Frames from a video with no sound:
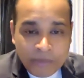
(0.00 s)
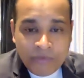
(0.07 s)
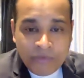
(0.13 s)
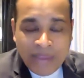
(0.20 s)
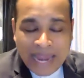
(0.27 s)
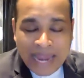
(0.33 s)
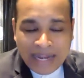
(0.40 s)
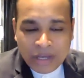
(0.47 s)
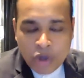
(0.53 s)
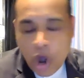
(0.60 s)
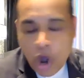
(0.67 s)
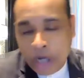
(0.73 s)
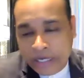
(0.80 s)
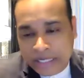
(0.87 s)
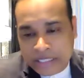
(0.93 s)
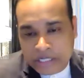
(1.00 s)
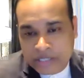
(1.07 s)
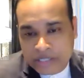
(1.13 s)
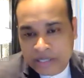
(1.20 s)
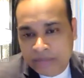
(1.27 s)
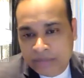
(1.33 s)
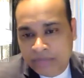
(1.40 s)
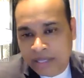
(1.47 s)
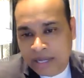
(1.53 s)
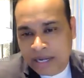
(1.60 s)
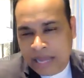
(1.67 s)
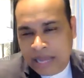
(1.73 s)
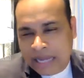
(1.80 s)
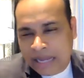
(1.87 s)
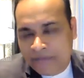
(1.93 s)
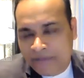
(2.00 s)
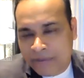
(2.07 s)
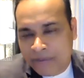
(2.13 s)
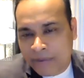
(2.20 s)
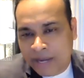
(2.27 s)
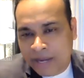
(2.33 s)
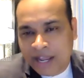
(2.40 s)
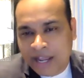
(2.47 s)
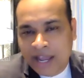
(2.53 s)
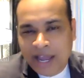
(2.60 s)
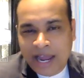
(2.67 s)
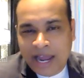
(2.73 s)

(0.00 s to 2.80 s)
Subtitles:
We had a contest or something, and everybody